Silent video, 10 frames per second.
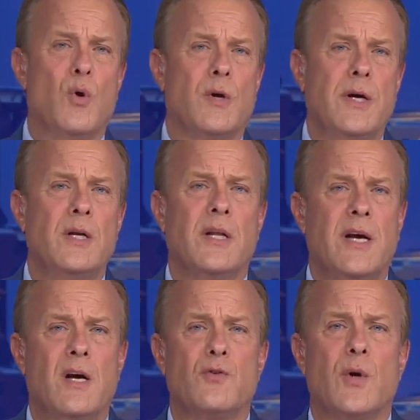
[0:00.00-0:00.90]
reporting
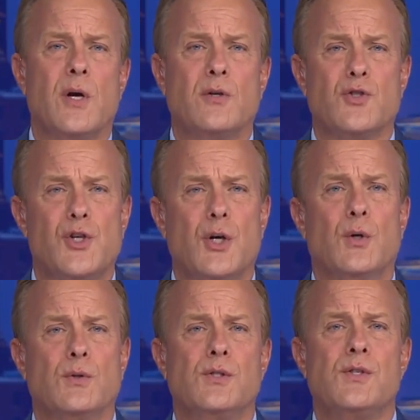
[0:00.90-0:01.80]
Leon
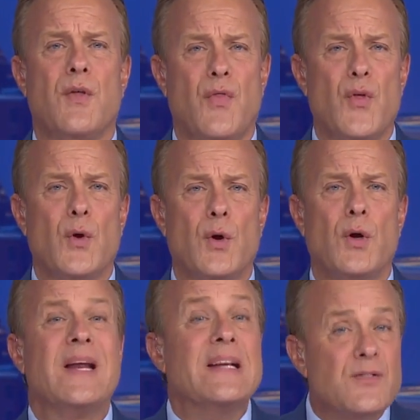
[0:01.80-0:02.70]
Jones, the
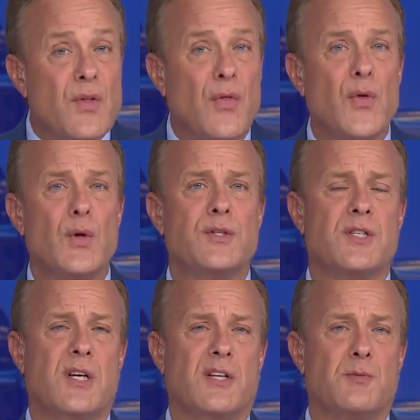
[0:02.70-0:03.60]
third, is the
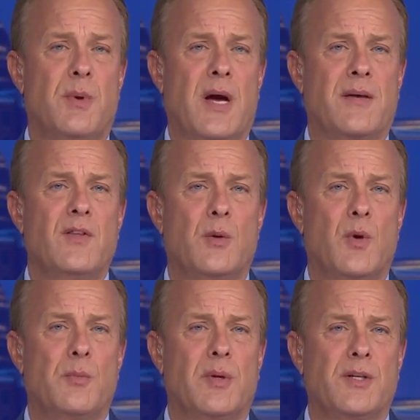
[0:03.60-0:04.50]
third suspect the Des
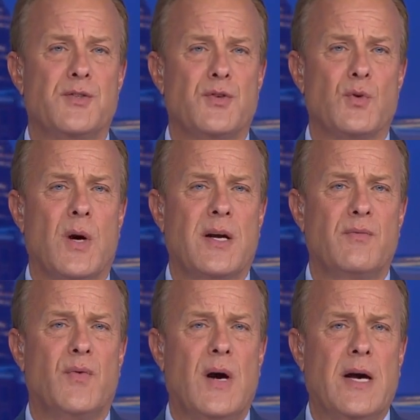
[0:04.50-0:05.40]
Moines police are trying
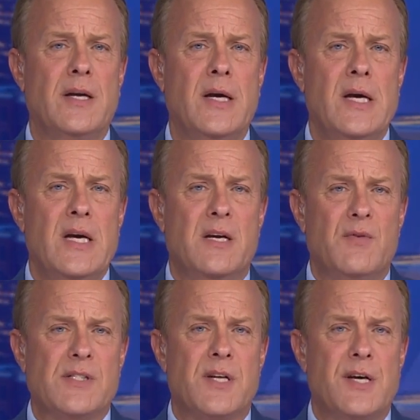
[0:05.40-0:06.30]
to find.
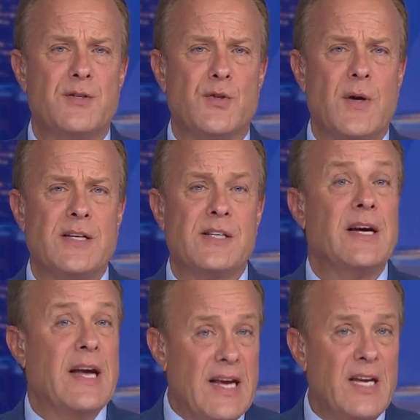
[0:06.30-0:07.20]
Investigators are
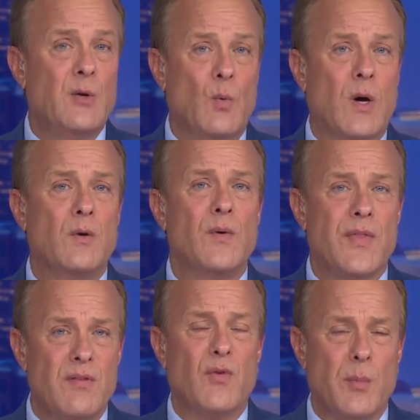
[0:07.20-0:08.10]
asking anyone
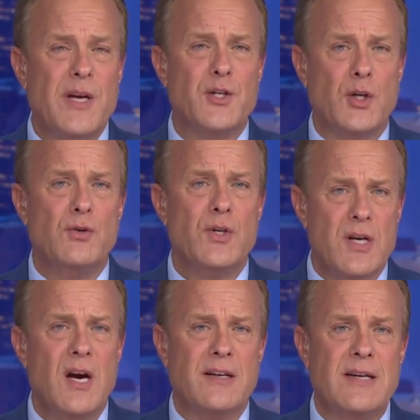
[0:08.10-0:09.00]
with information
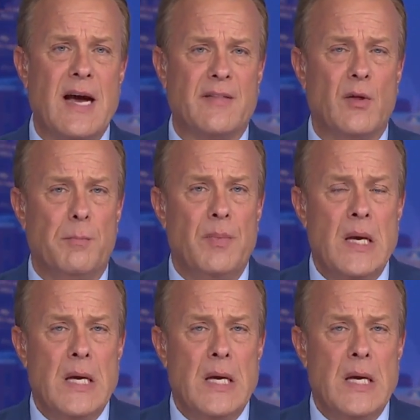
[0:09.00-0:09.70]
to contact them.